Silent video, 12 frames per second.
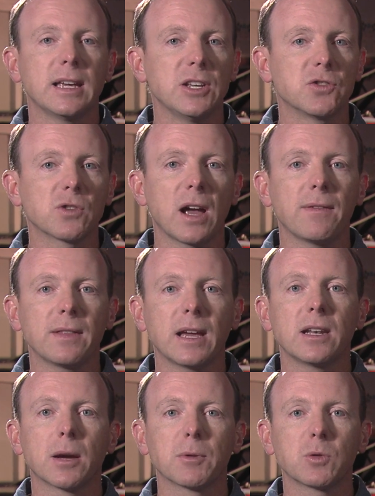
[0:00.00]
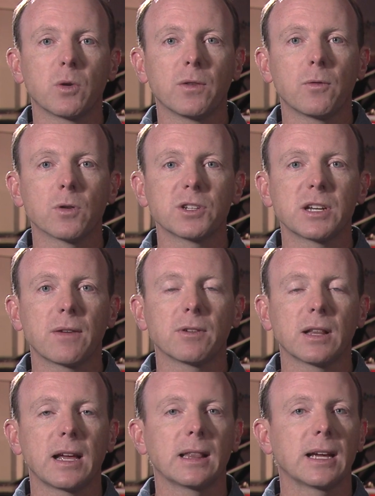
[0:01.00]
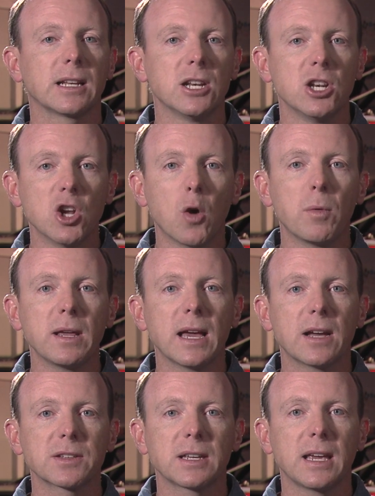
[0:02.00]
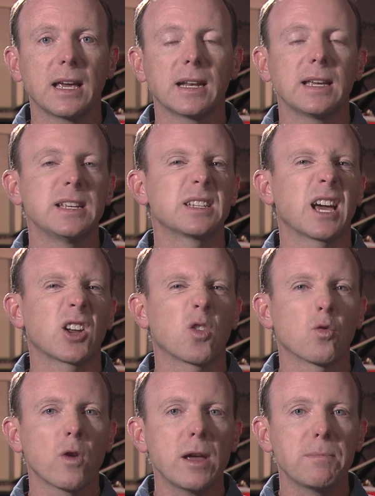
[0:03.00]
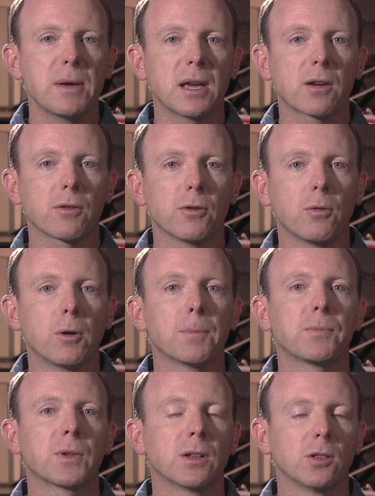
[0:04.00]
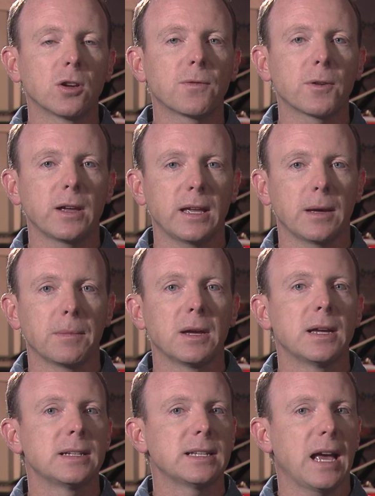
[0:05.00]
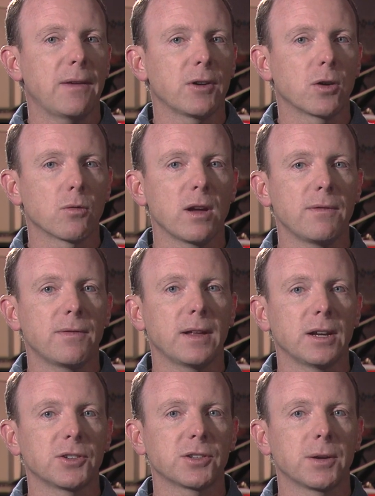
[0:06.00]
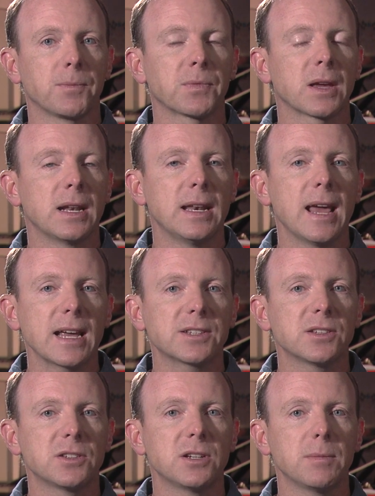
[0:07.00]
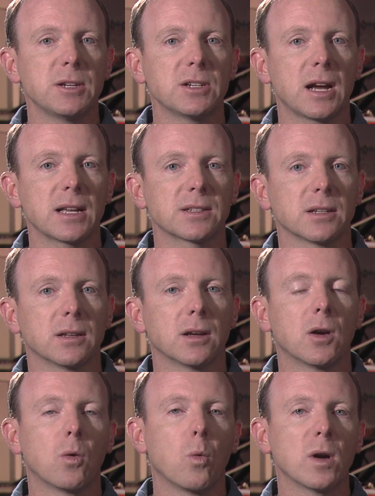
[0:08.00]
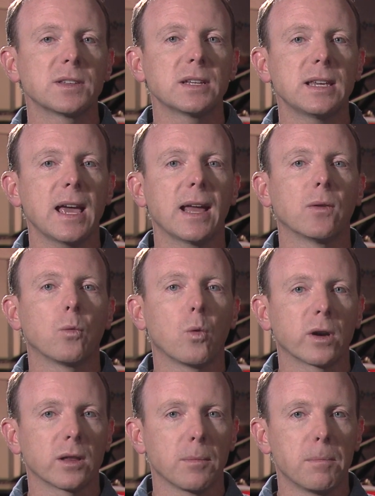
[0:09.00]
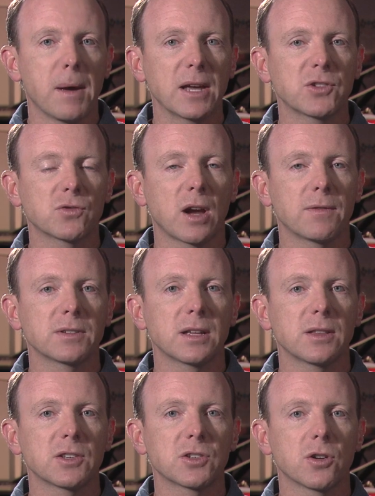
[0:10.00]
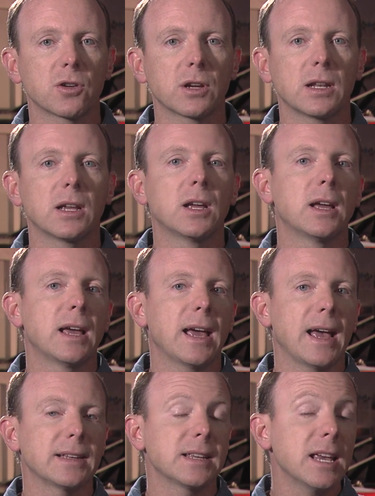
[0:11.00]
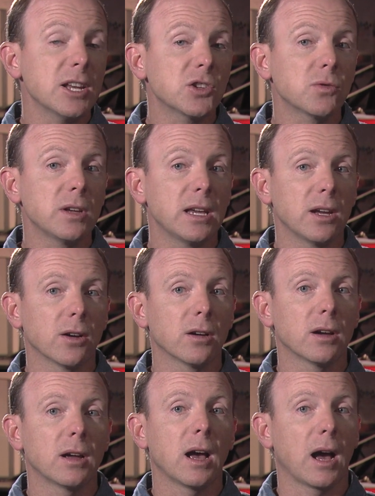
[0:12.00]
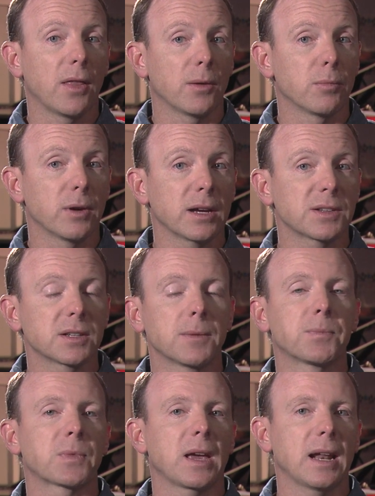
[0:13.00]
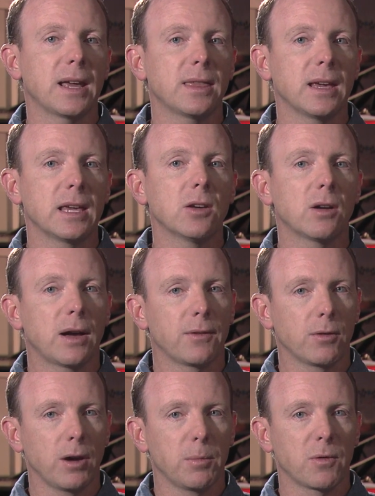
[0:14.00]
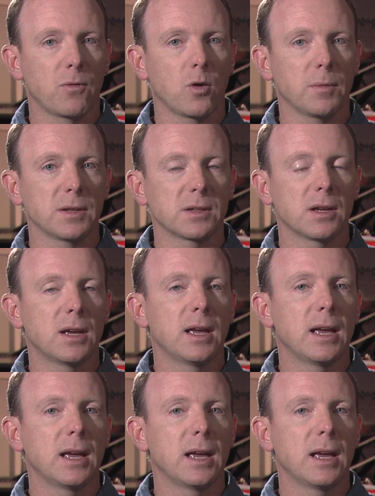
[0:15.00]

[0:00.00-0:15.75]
He's driving that number 24 Chevrolet like nobody else can. He's got a great pit crew. Look for him to have a great finish. Next is Jimmie Johnson. Once again, one of the best drivers on the circuit, has history here on the bricks, and I think he'll have a great performance.